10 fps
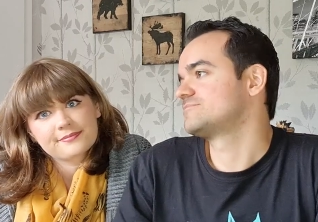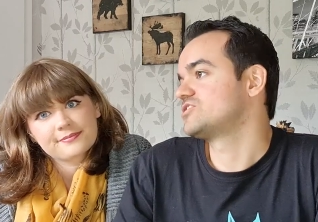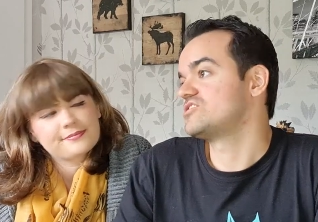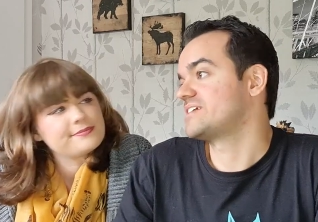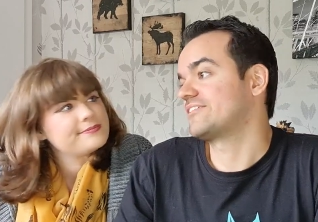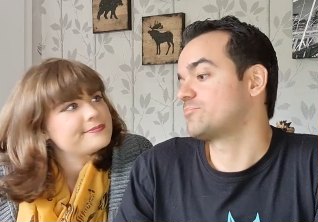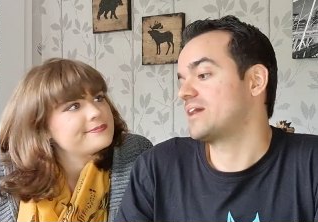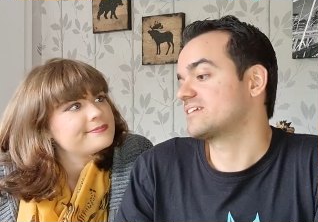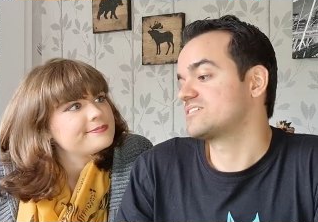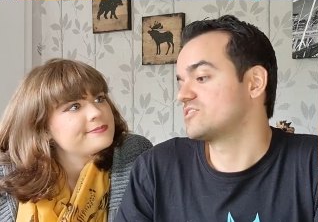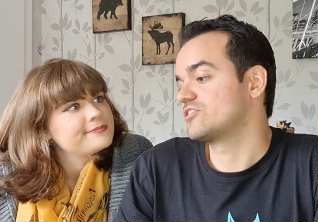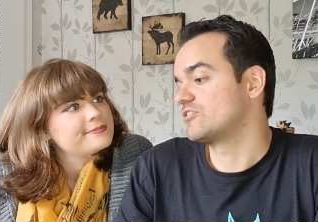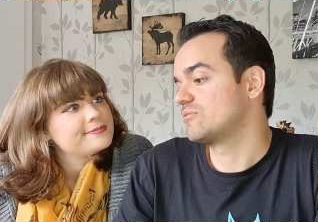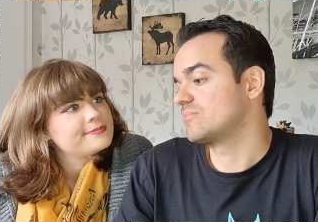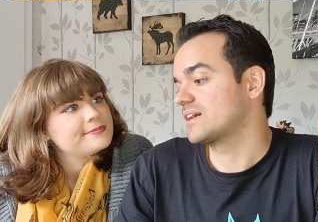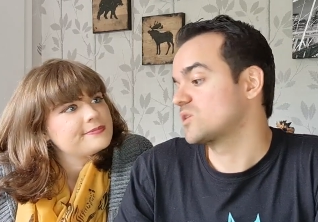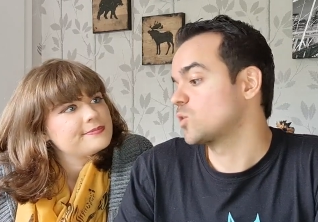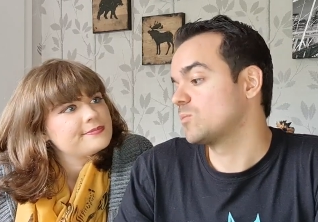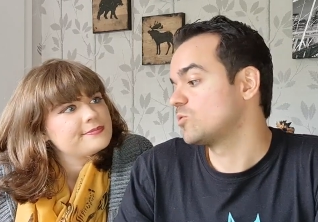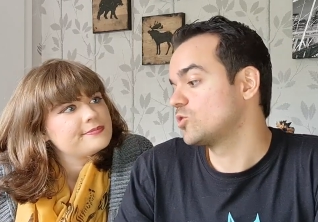Speaker 1: she just had to practice on her own, like a
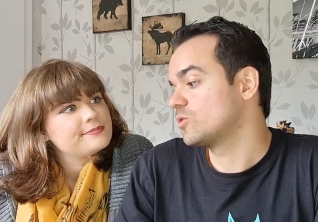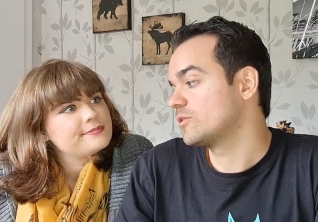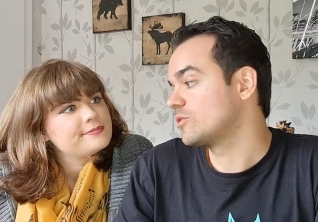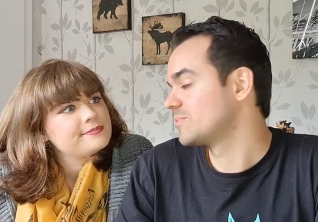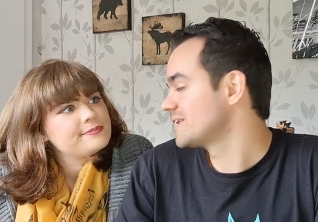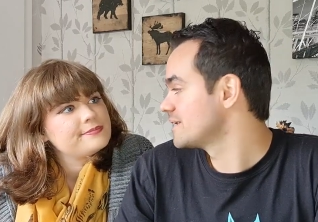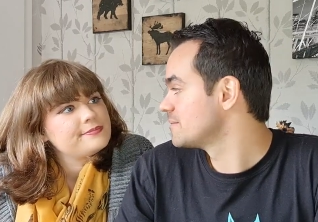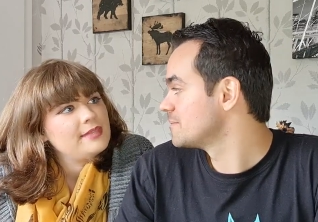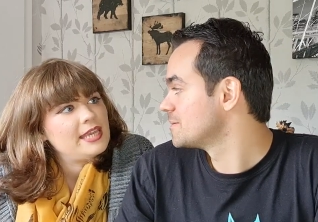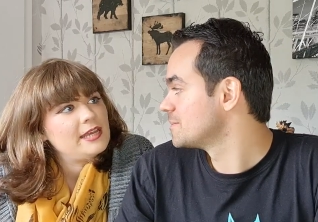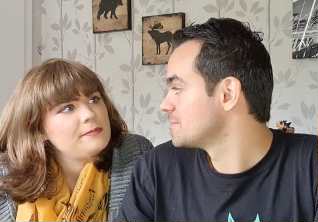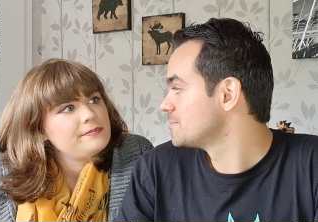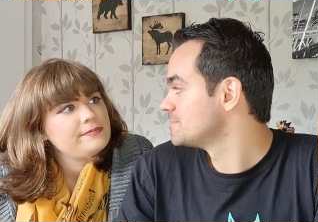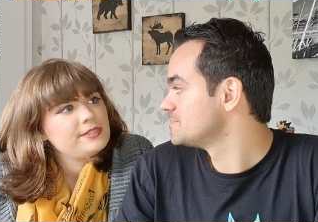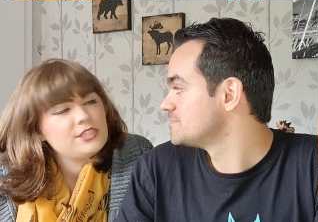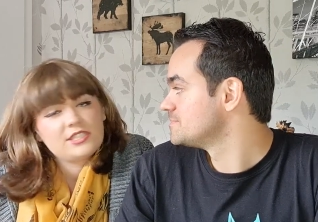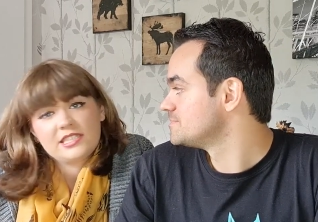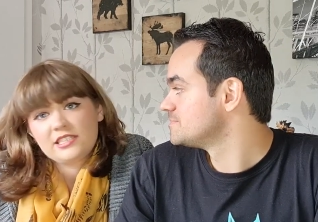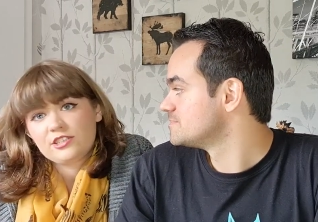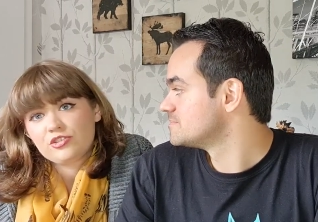normal little being. Yeah, she just
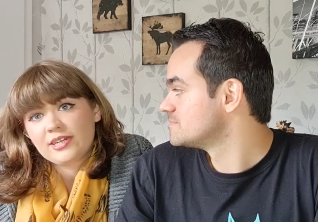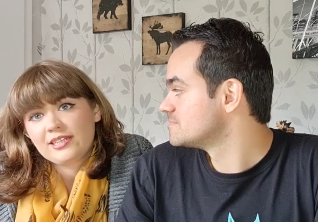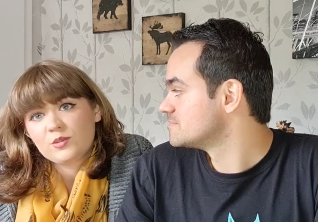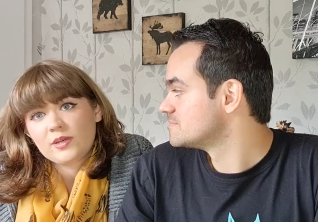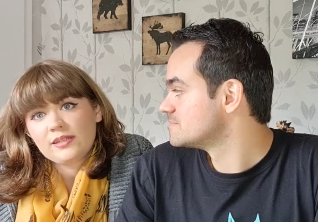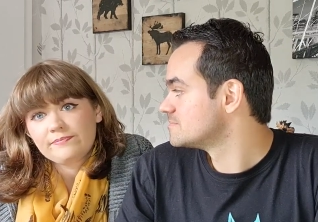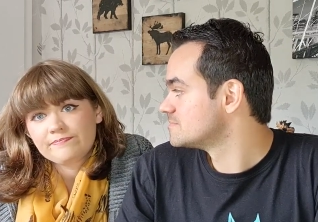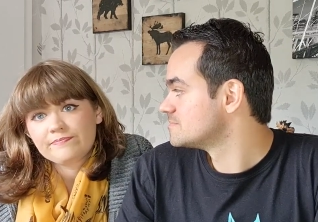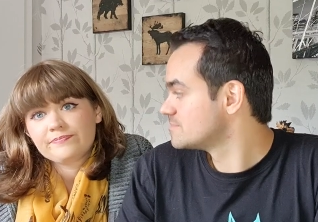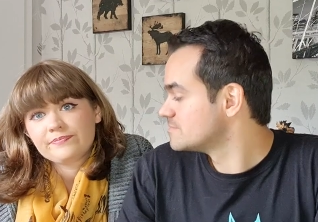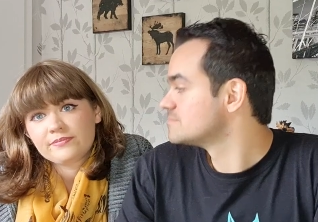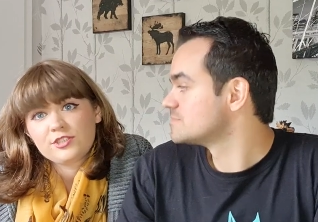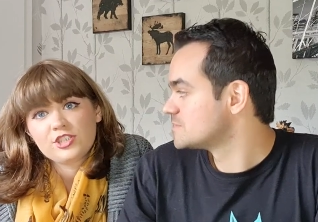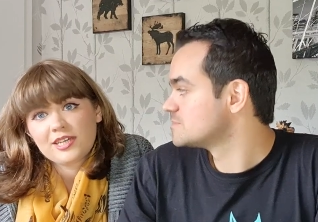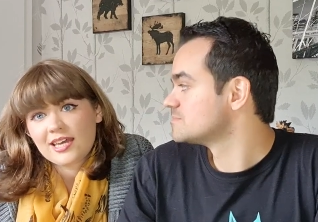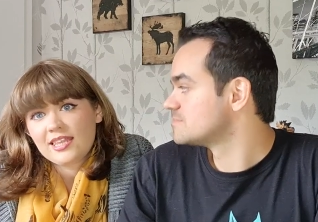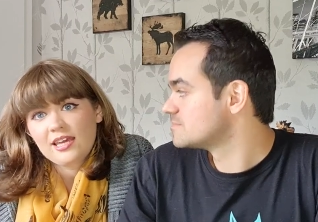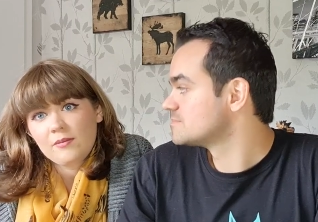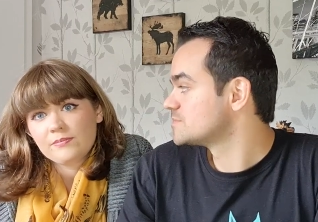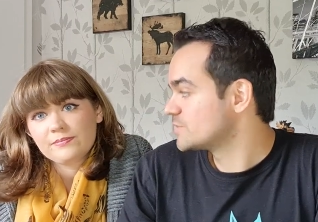needs to train as well. She'll get
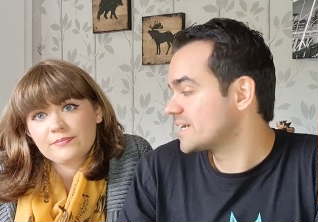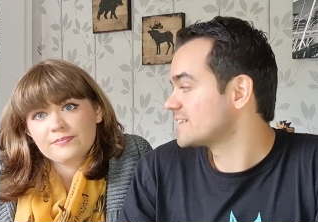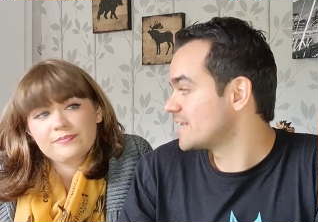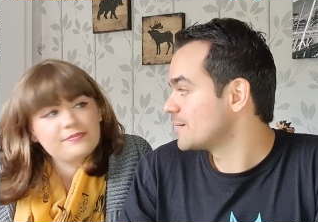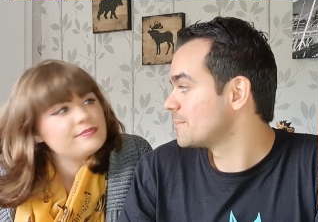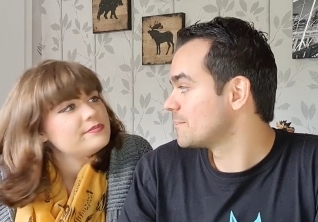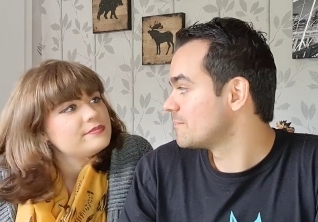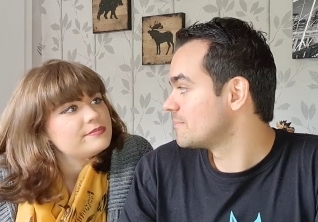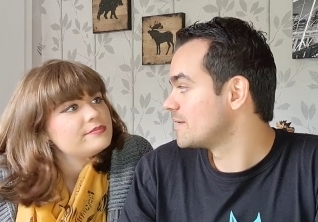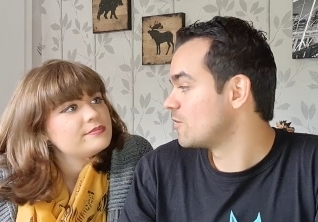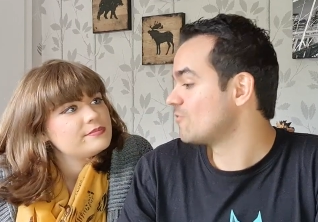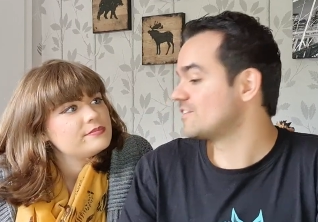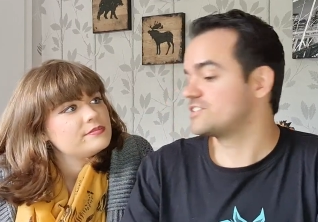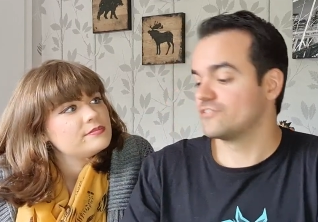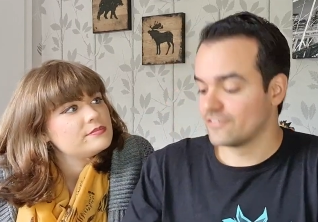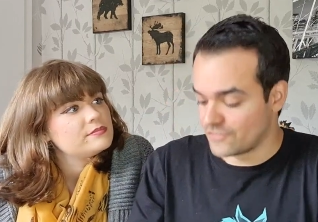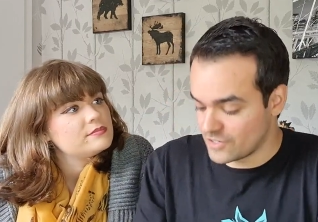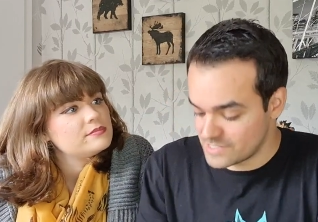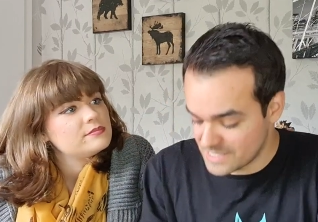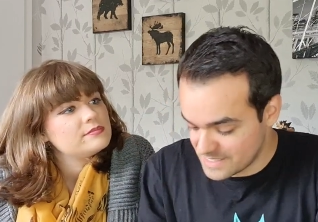there. She'll get there, and hopefully she
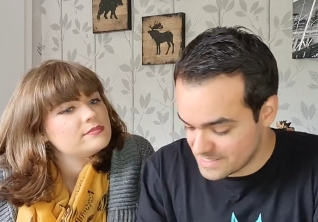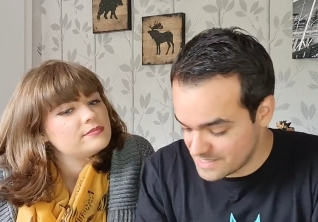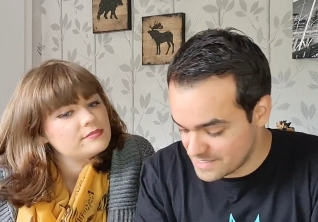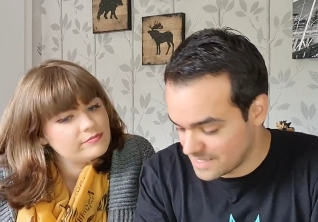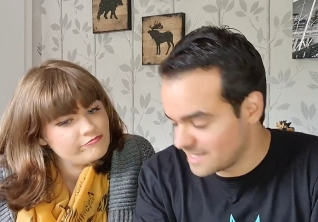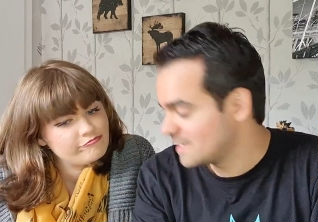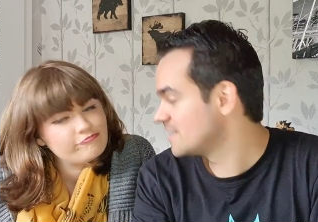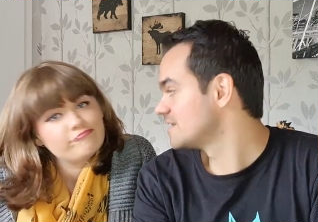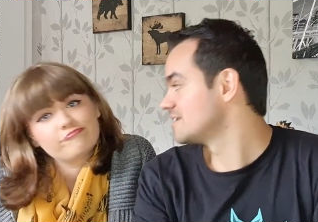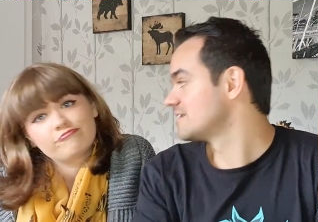reverses uh,